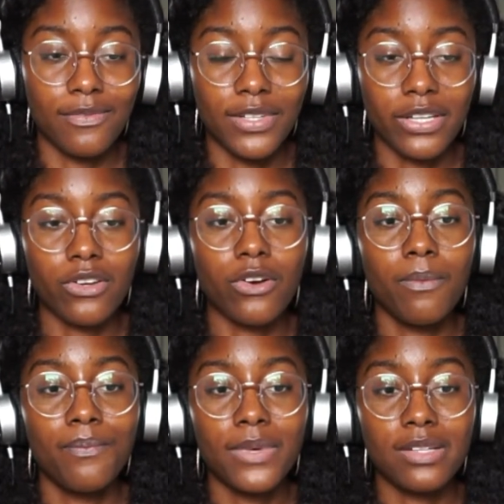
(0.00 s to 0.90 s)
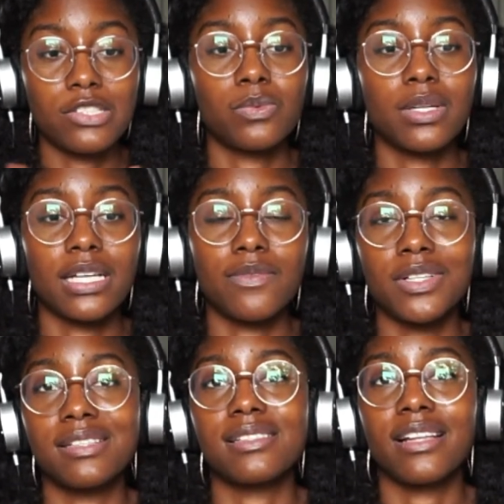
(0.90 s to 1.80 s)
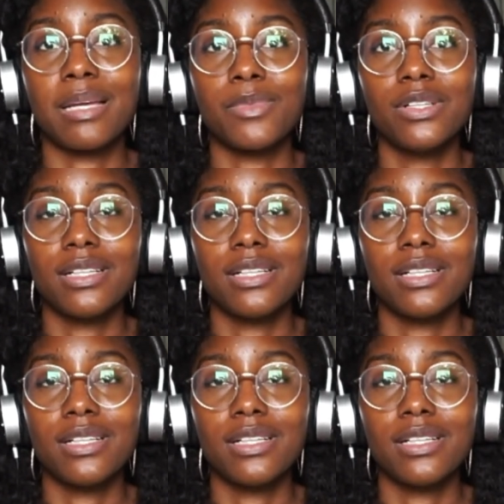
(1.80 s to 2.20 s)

video, I just want to give you a disclaimer.